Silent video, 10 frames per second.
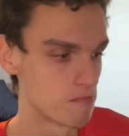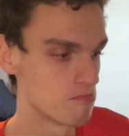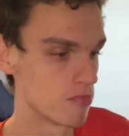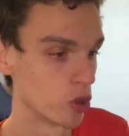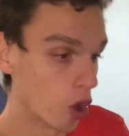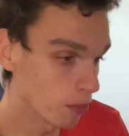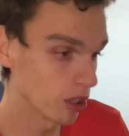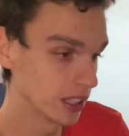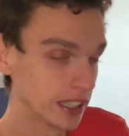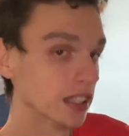
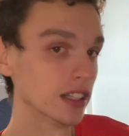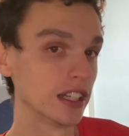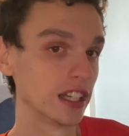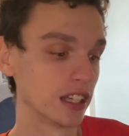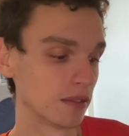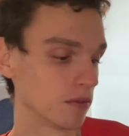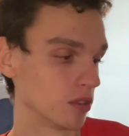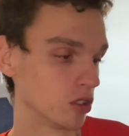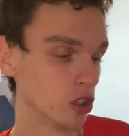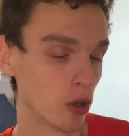normally,
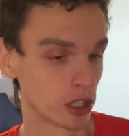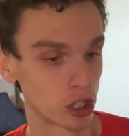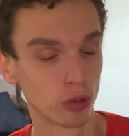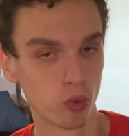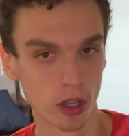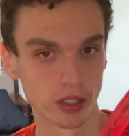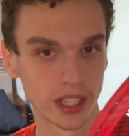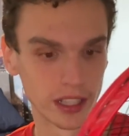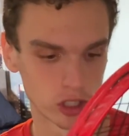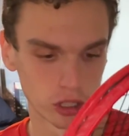you know, it should
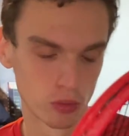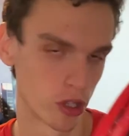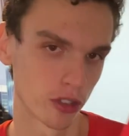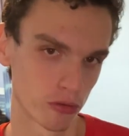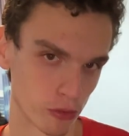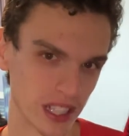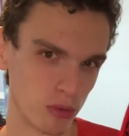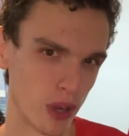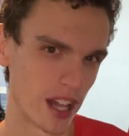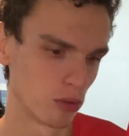work and should work really
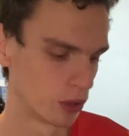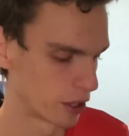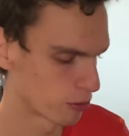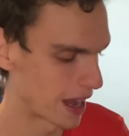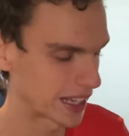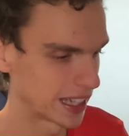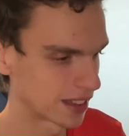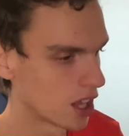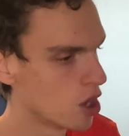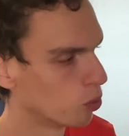well with a racket
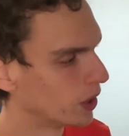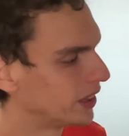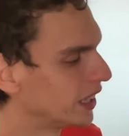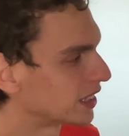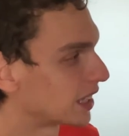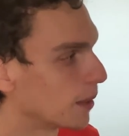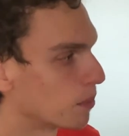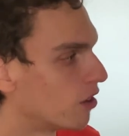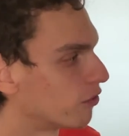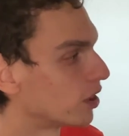with this
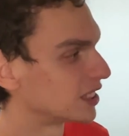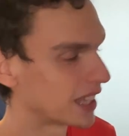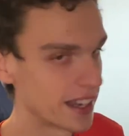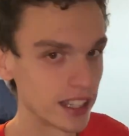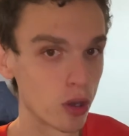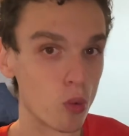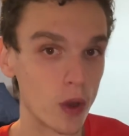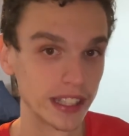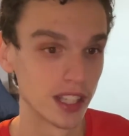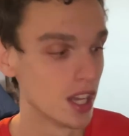type of static
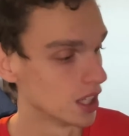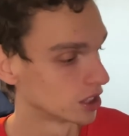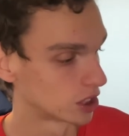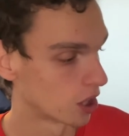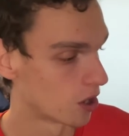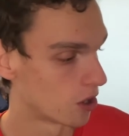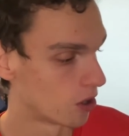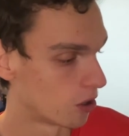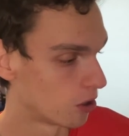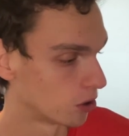weight.
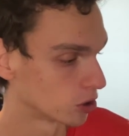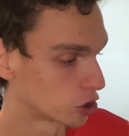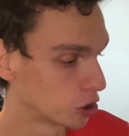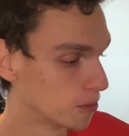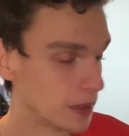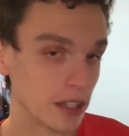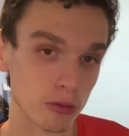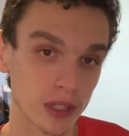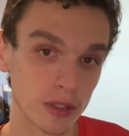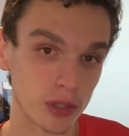So should be
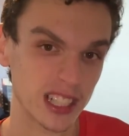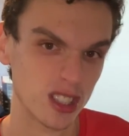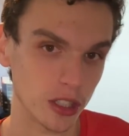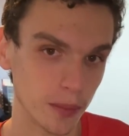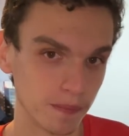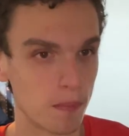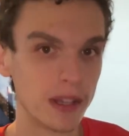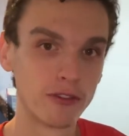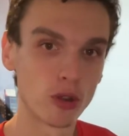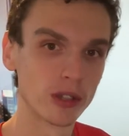really good.
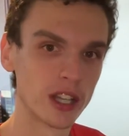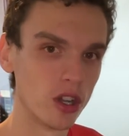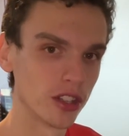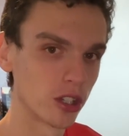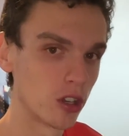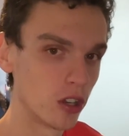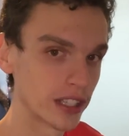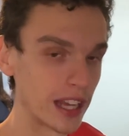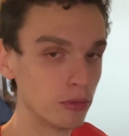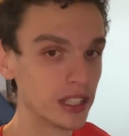Before we go on the
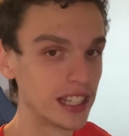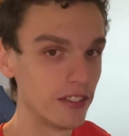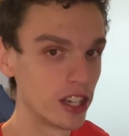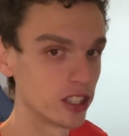court and we give it a